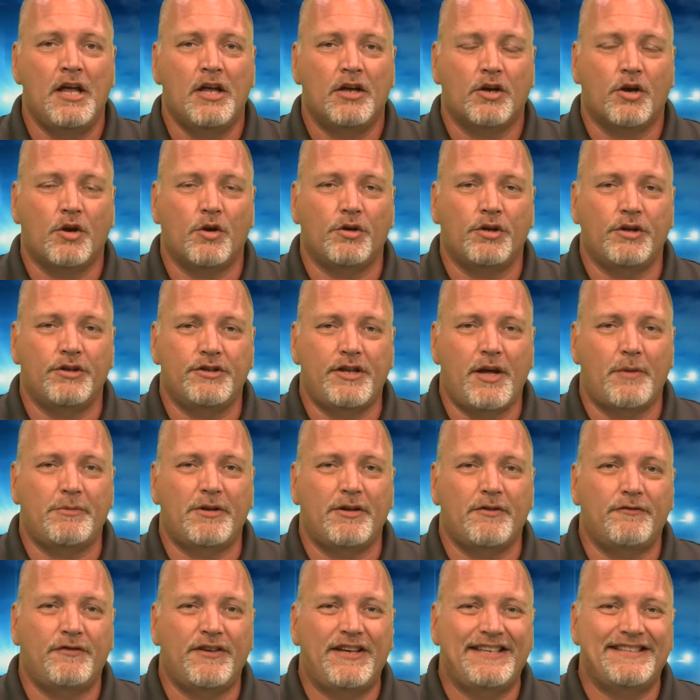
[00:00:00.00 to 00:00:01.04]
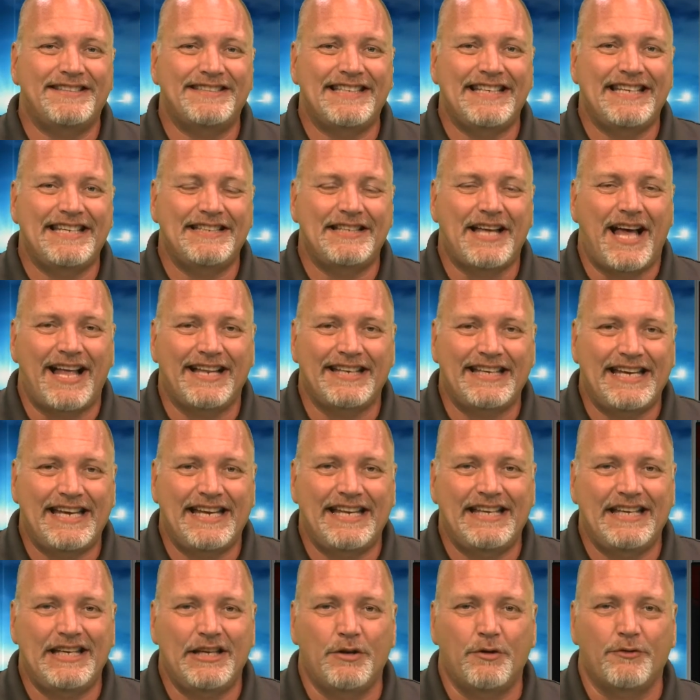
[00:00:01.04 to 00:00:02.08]
Go to
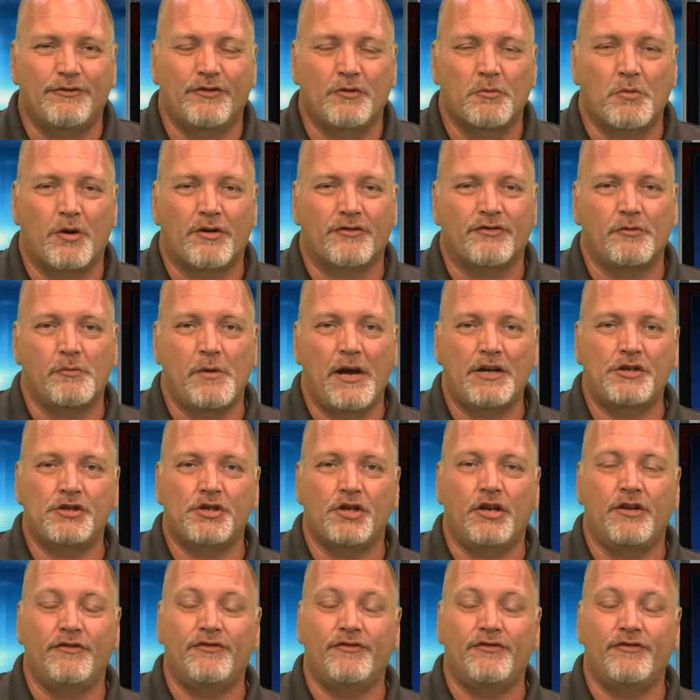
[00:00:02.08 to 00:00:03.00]
wvc.edu for more information.